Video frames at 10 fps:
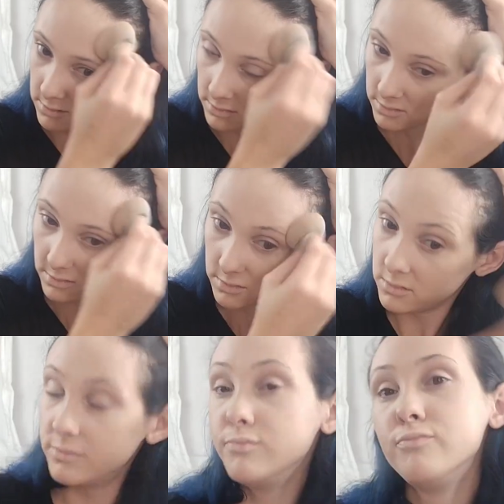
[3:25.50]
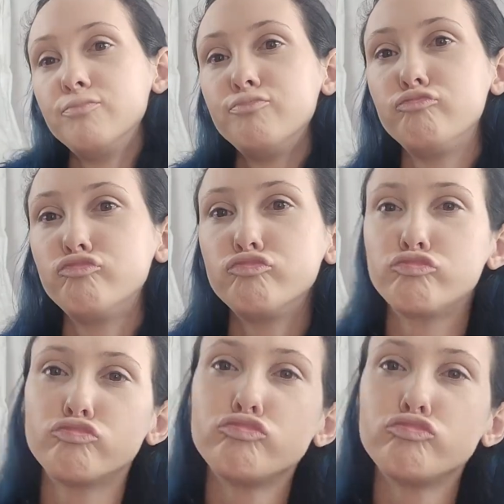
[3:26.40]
(no one is talking)